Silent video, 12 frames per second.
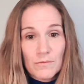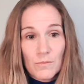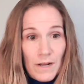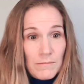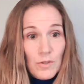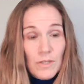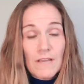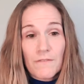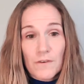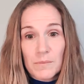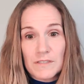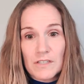when I'm looking
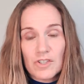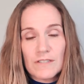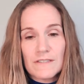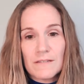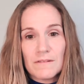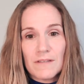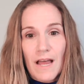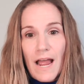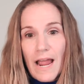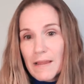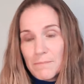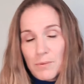for positions, and
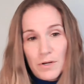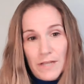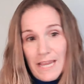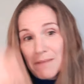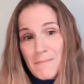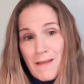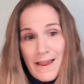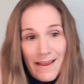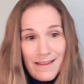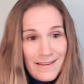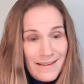I put in my,